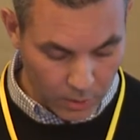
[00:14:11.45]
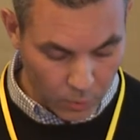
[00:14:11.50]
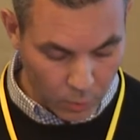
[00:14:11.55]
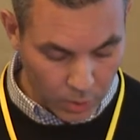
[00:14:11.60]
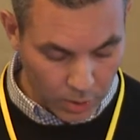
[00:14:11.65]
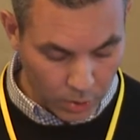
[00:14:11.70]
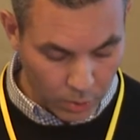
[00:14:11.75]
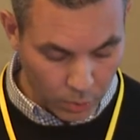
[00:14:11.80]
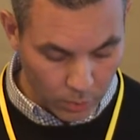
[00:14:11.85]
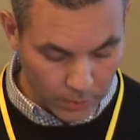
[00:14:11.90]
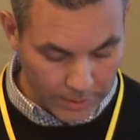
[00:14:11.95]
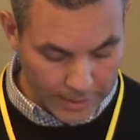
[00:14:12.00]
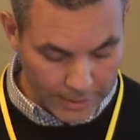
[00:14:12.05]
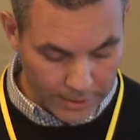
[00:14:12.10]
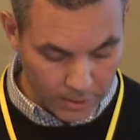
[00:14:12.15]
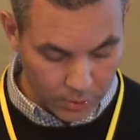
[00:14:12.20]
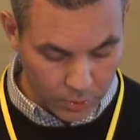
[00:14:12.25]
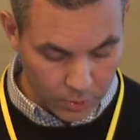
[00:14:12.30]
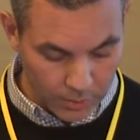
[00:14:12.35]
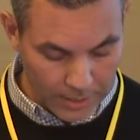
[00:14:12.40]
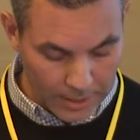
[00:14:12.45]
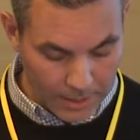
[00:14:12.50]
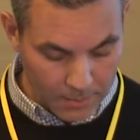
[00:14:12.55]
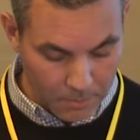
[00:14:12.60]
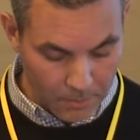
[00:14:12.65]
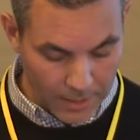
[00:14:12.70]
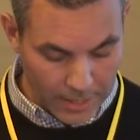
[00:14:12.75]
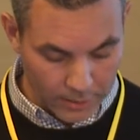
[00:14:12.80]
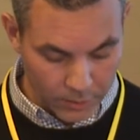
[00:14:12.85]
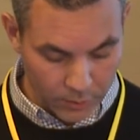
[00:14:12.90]
work related to the
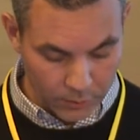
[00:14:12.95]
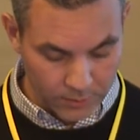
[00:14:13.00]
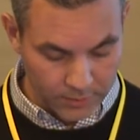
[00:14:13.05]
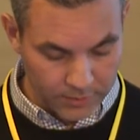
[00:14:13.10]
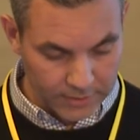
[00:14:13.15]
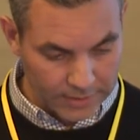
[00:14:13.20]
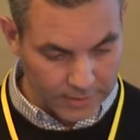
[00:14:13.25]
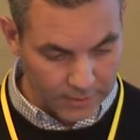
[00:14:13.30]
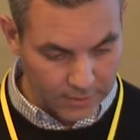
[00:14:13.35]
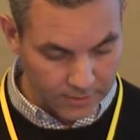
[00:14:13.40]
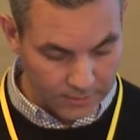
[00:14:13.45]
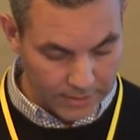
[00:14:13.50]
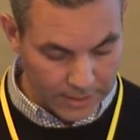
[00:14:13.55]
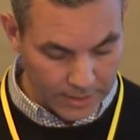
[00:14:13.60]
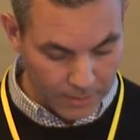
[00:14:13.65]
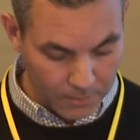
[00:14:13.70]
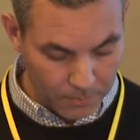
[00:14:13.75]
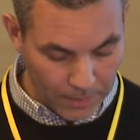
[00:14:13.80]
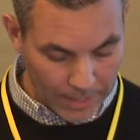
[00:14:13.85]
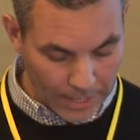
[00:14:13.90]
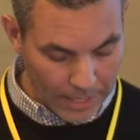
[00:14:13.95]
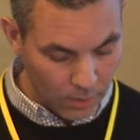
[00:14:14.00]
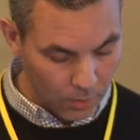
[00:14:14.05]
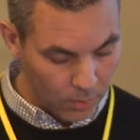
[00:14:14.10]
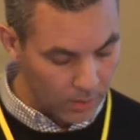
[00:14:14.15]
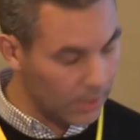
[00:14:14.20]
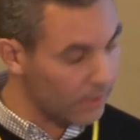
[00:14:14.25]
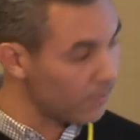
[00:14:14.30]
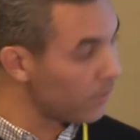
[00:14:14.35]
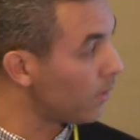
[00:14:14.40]
impact of steady-state
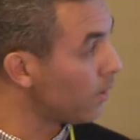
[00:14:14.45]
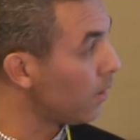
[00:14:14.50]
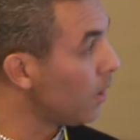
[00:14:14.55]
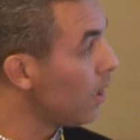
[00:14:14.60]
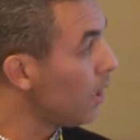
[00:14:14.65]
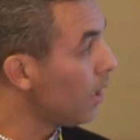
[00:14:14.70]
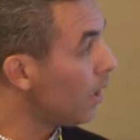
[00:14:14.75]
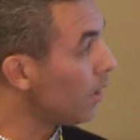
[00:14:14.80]
power level